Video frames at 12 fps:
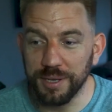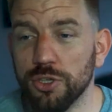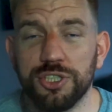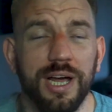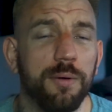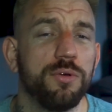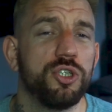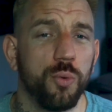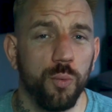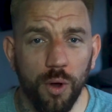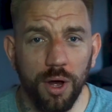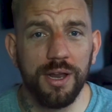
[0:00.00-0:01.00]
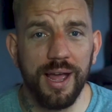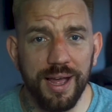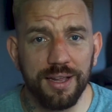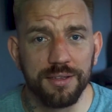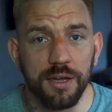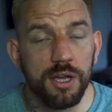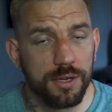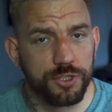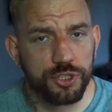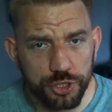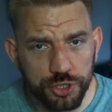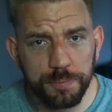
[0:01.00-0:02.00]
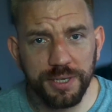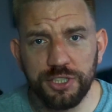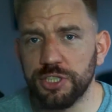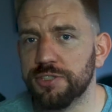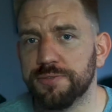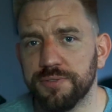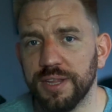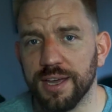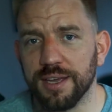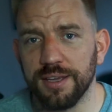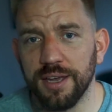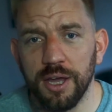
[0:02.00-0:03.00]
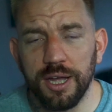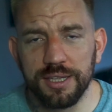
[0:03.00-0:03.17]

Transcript: because that was one hell of a suspicious flick,